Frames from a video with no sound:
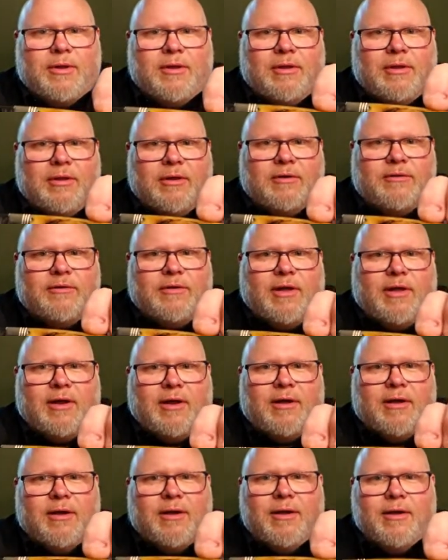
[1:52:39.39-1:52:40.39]
Looks like
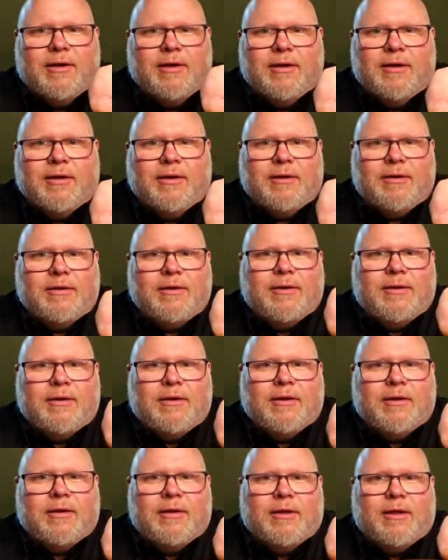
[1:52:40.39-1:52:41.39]
a
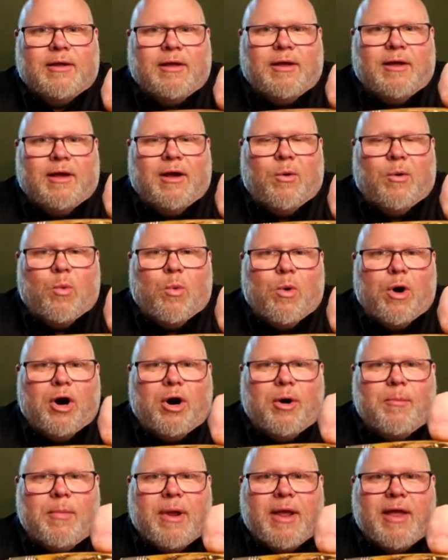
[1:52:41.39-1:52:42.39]

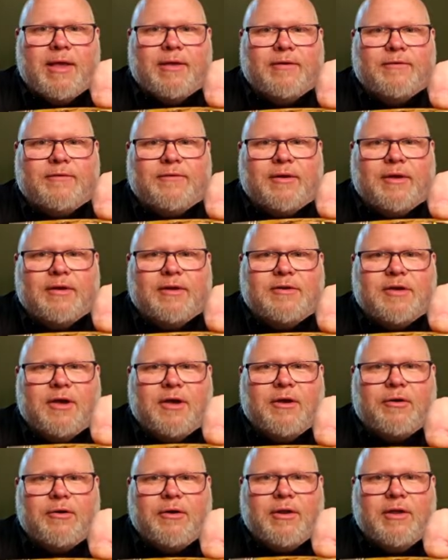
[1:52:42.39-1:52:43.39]
worm has
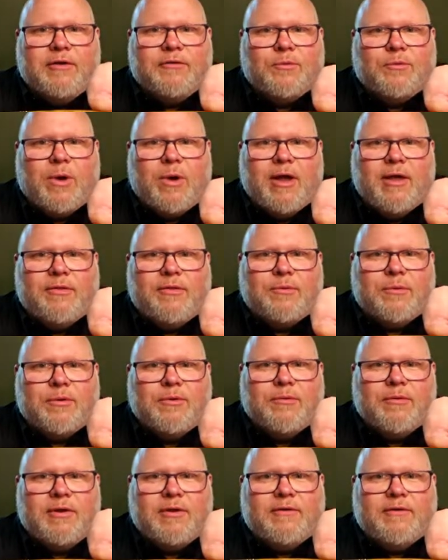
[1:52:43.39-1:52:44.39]
tunneled his way through
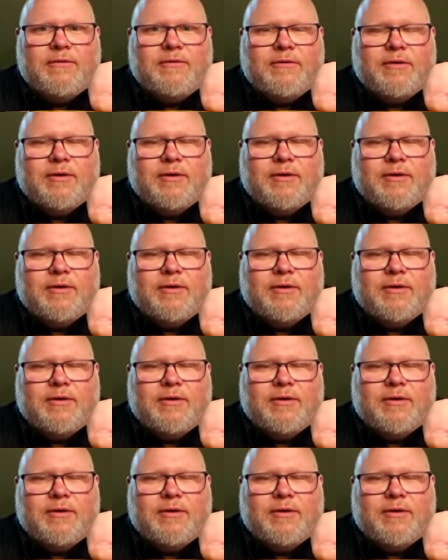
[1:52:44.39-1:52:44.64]
these